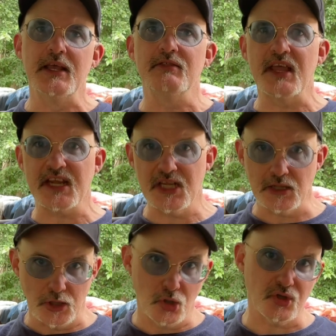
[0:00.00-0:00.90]
They could
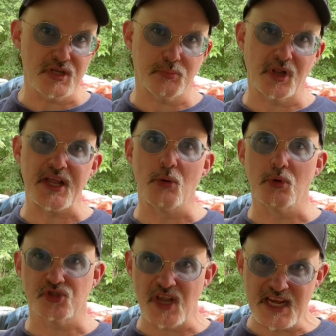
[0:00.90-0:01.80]
literally play
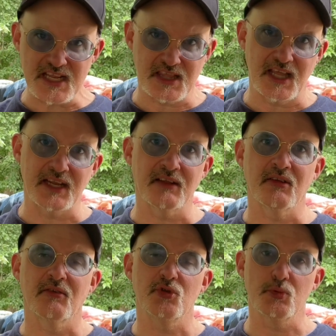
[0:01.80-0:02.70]
almost anything
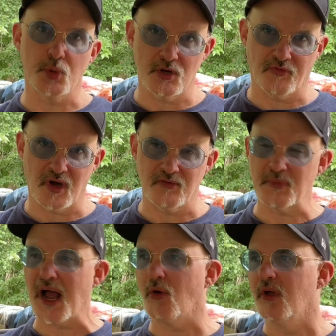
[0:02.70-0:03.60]
you put in front of them.
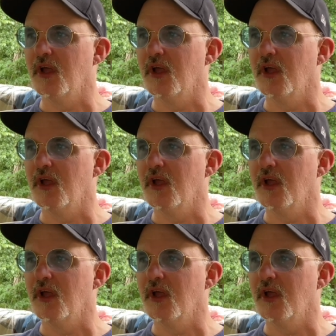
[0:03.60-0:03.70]
Now,